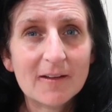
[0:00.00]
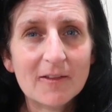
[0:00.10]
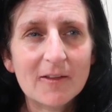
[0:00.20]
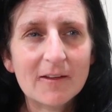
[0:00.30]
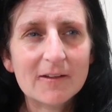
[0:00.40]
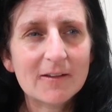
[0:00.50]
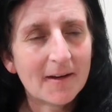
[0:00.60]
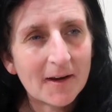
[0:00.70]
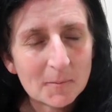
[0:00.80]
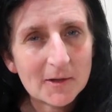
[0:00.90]
the
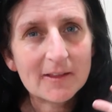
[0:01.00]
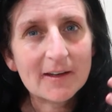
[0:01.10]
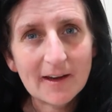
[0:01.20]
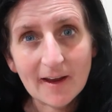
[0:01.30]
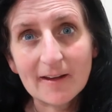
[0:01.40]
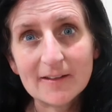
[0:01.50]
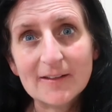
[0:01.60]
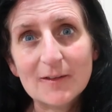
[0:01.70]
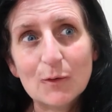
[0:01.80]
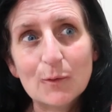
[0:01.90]
dynamic that he
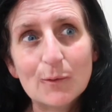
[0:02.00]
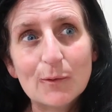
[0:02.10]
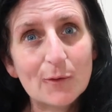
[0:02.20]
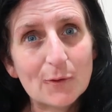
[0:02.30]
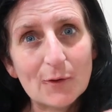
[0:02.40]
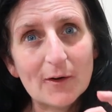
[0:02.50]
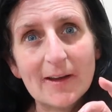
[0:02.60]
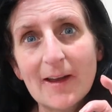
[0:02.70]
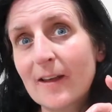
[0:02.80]
adds to the story,